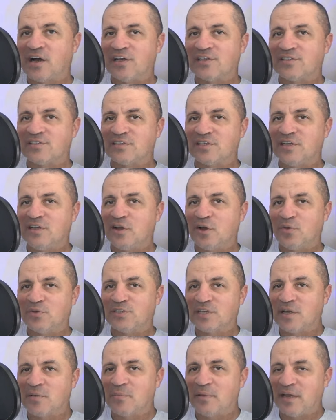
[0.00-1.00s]
us, you know, it was
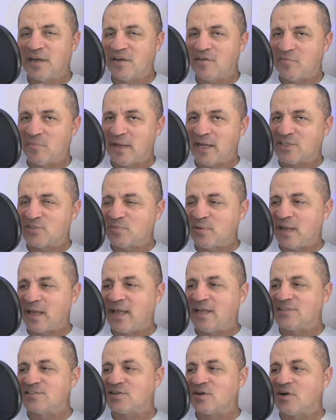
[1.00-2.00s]
a competitive match, but
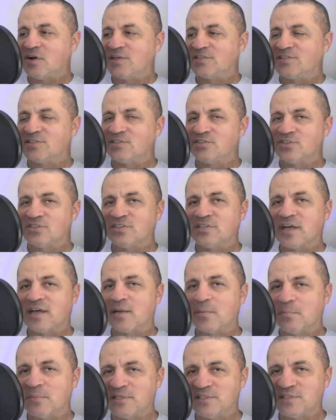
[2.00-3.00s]
Ace Austin just had
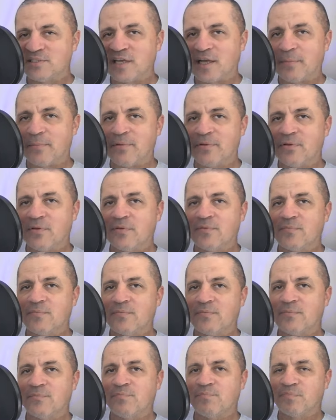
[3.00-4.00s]
a misstep.
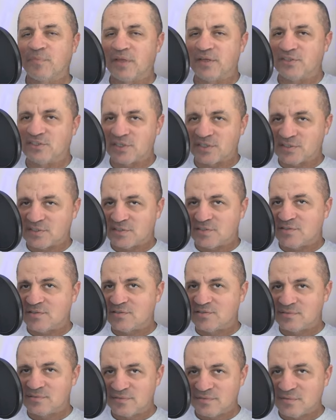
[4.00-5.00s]
He just,
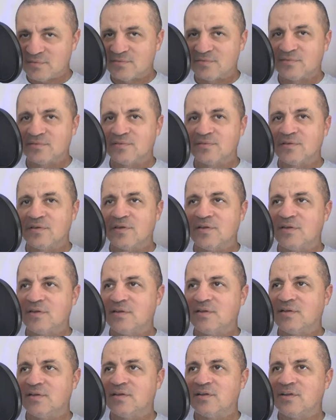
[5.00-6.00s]

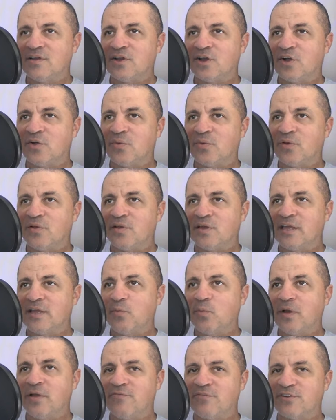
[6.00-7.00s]
you know, he
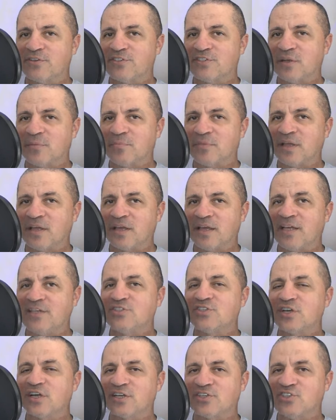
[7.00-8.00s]
went for something, he
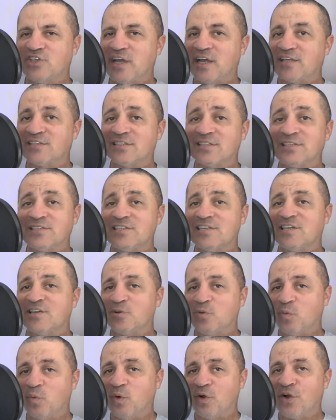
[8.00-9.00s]
took a chance, it
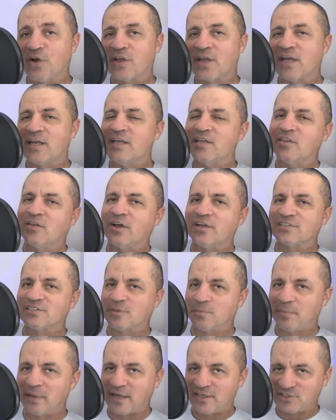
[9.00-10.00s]
didn't work, and he lost
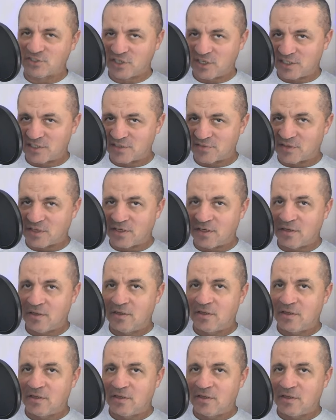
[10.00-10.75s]
the match because of it.